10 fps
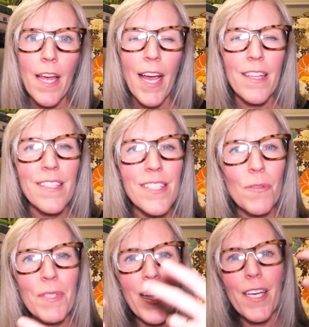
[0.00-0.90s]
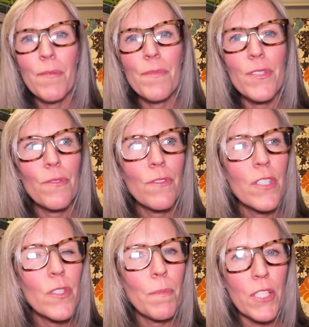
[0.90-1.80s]
And then sometimes,
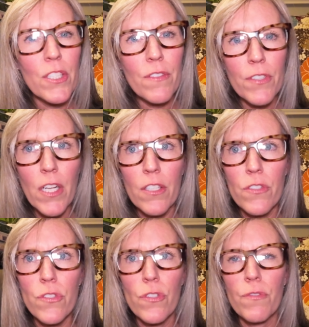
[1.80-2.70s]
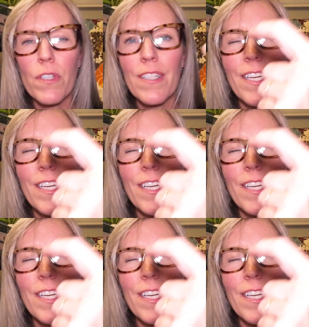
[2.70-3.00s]
especially if you're not used to a foreign